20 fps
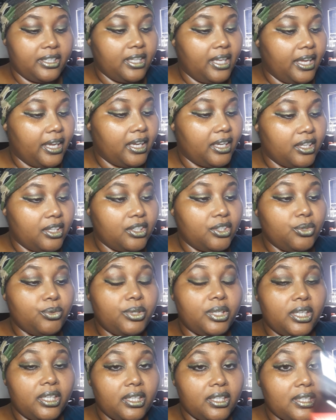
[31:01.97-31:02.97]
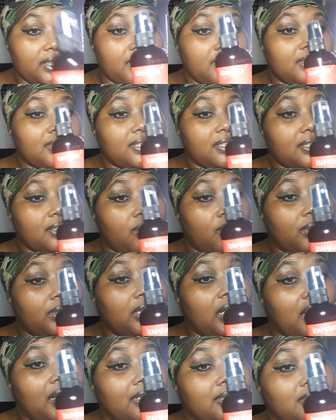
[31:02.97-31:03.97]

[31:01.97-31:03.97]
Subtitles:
And you can get this online